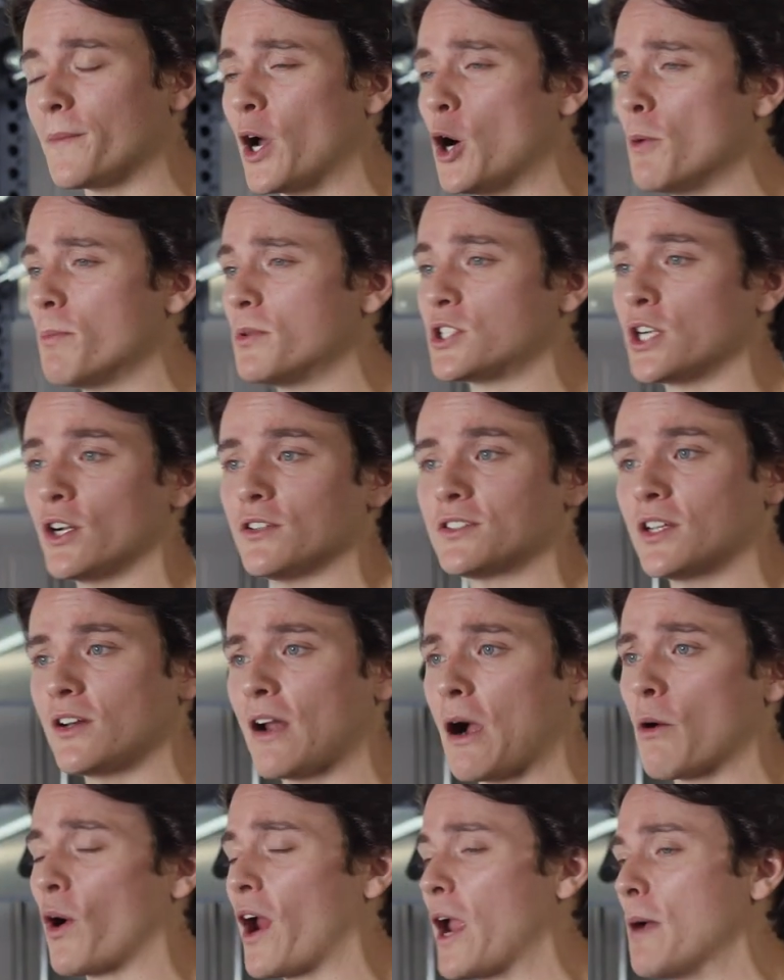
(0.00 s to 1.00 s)
I hope that Chelsea and
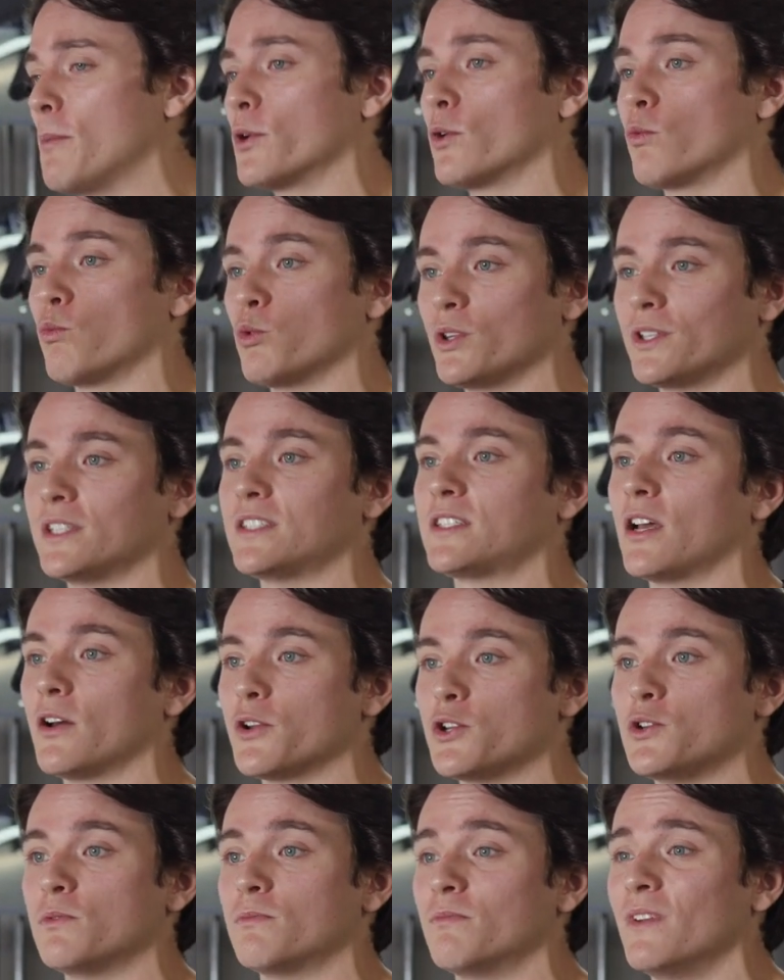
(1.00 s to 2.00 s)
I were able to really tell
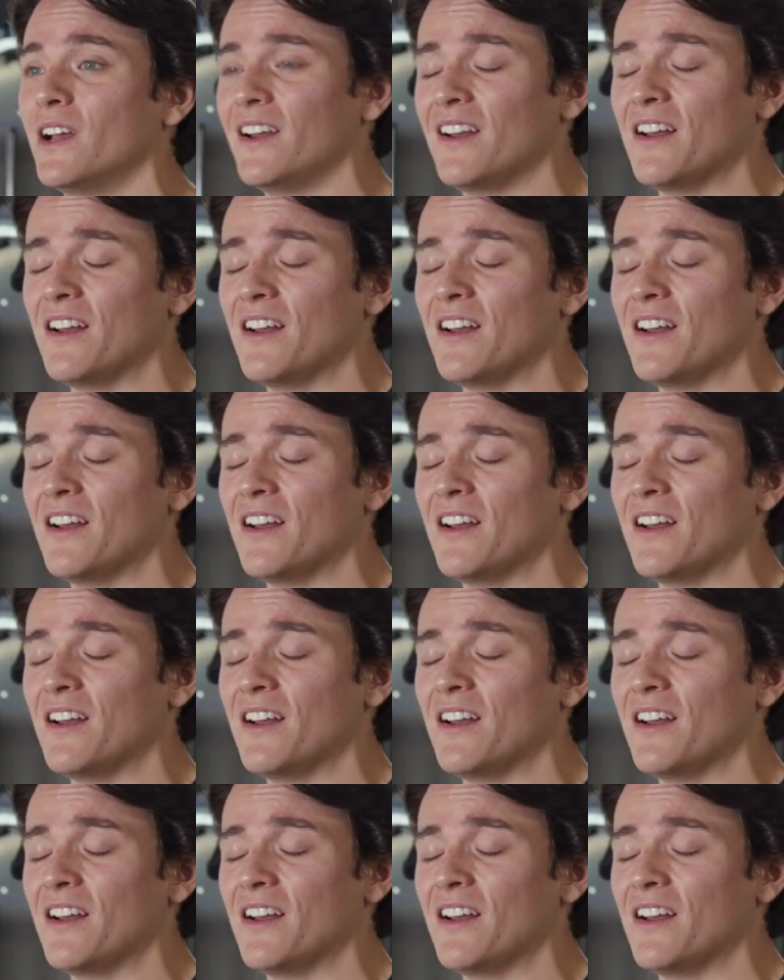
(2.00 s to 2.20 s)
you